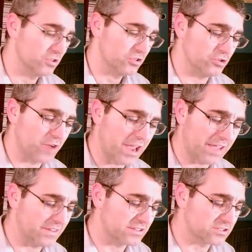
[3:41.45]

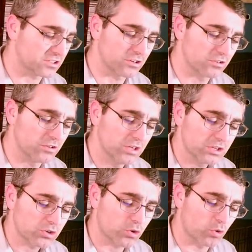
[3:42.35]
add these
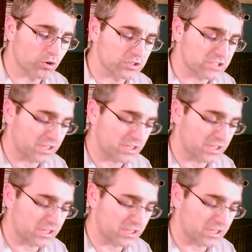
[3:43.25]
little chords in,